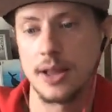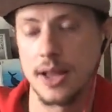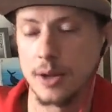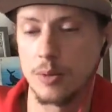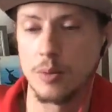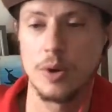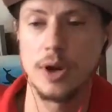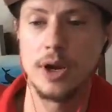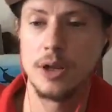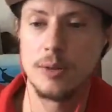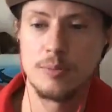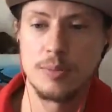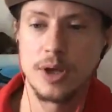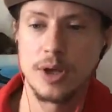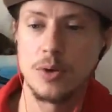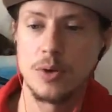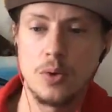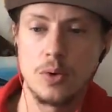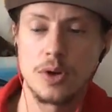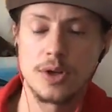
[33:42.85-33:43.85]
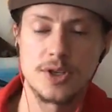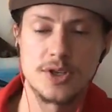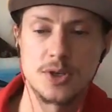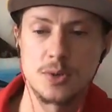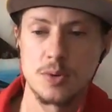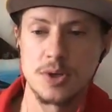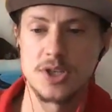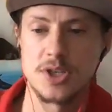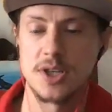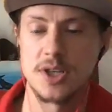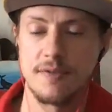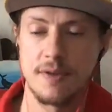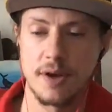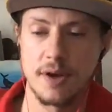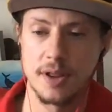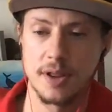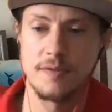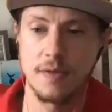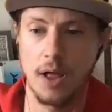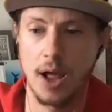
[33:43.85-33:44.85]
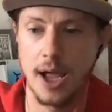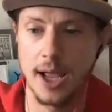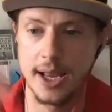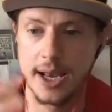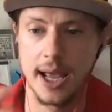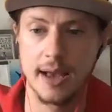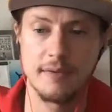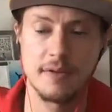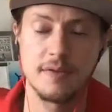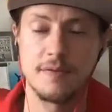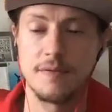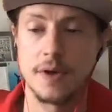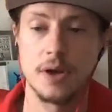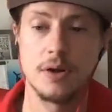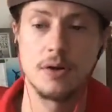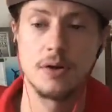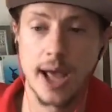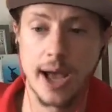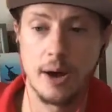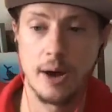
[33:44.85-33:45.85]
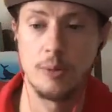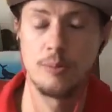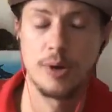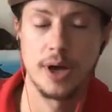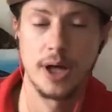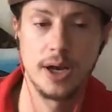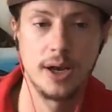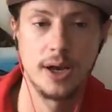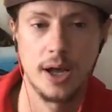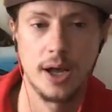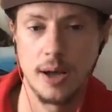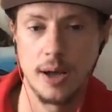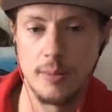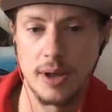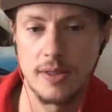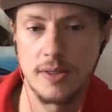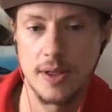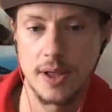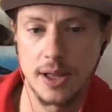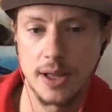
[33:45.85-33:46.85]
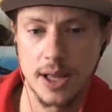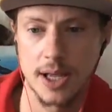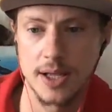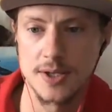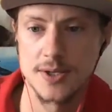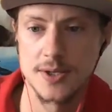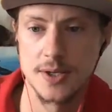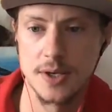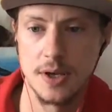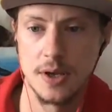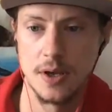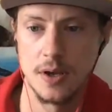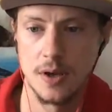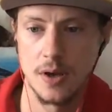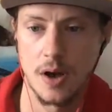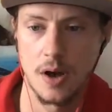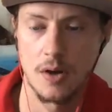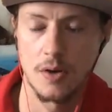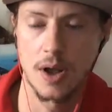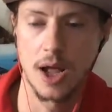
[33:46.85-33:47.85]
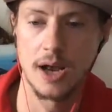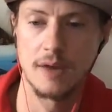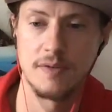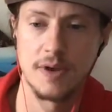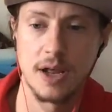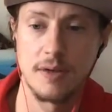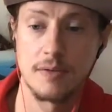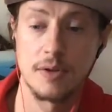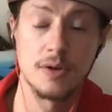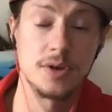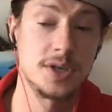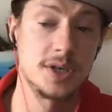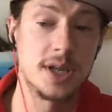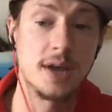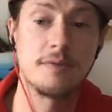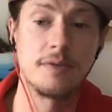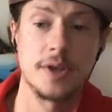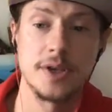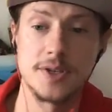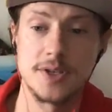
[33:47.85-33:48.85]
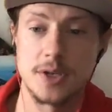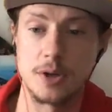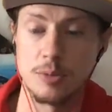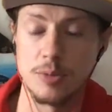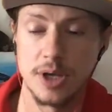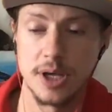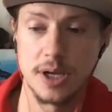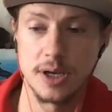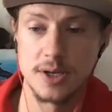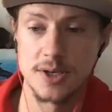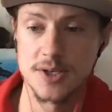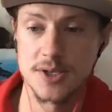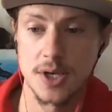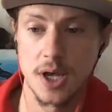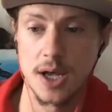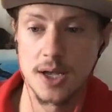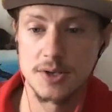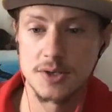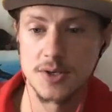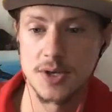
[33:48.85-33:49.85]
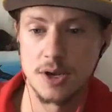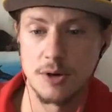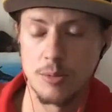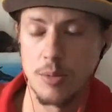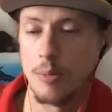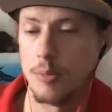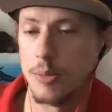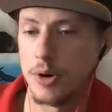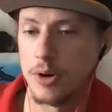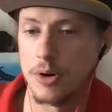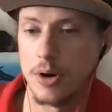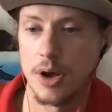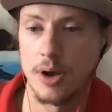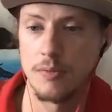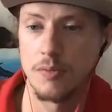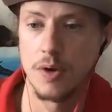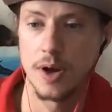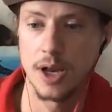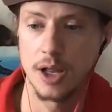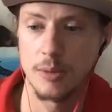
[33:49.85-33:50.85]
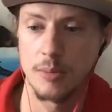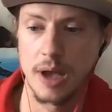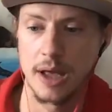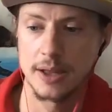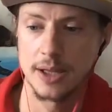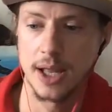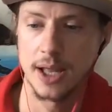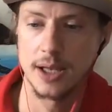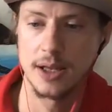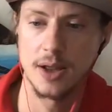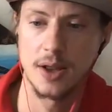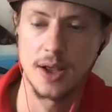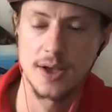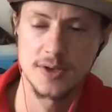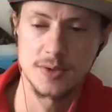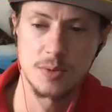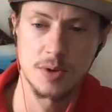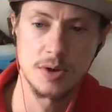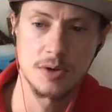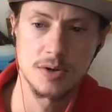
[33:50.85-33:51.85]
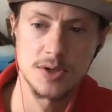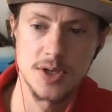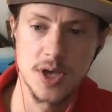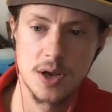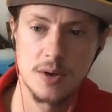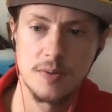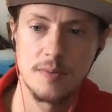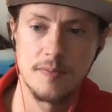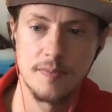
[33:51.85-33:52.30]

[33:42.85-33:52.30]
Like, wouldn't it be cool to switch stuff on the fly and have it figured out? But I think that's all kind of an evolution, definitely still being discussed. I remember reading about that in the last week or so.